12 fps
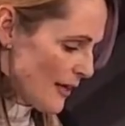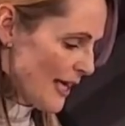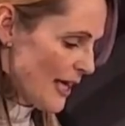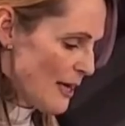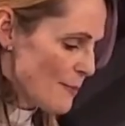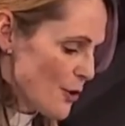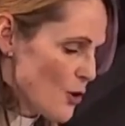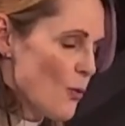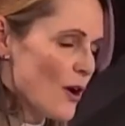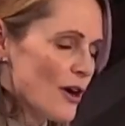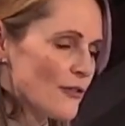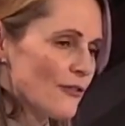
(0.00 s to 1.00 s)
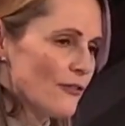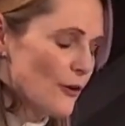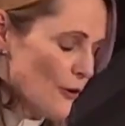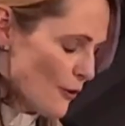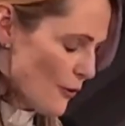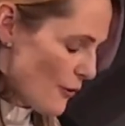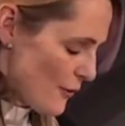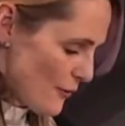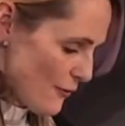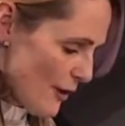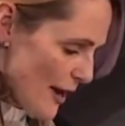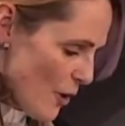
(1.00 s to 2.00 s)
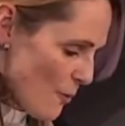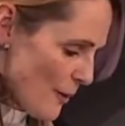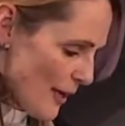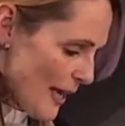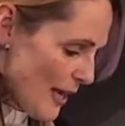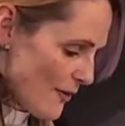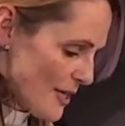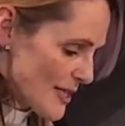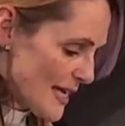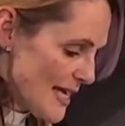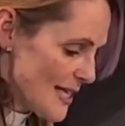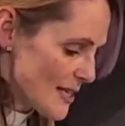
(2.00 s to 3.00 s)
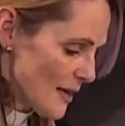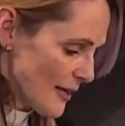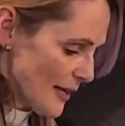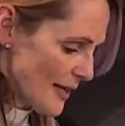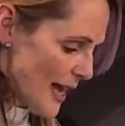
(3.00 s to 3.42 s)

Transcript: The Hebrew word for helper here is ezer